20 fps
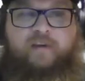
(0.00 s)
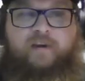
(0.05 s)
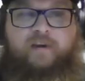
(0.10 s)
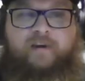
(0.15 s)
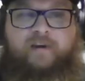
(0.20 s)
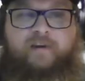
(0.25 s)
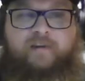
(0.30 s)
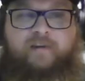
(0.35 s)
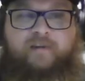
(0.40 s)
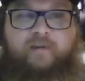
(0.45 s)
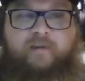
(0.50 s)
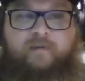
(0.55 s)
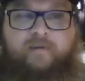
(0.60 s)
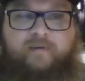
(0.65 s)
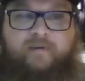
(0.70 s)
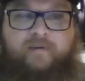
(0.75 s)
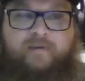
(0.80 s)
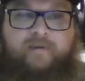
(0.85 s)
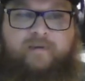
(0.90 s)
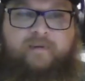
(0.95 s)

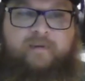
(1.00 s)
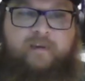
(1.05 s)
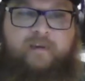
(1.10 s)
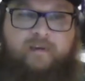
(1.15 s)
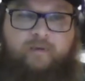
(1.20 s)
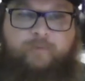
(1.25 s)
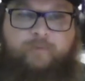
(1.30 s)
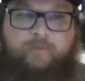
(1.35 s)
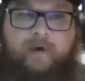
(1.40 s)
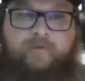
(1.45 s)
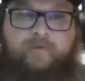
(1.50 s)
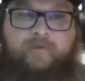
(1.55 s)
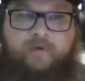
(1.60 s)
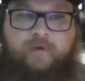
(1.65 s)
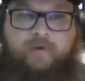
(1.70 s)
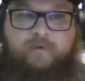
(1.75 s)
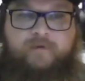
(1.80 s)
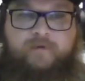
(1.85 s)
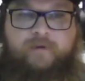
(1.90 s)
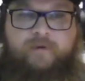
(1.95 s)
you got the 5
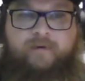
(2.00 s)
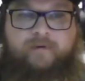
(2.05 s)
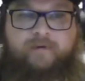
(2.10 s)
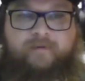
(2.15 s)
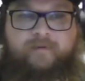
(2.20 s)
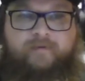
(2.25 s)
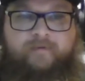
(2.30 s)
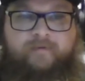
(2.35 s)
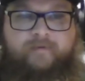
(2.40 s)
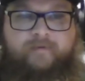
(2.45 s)
stones there?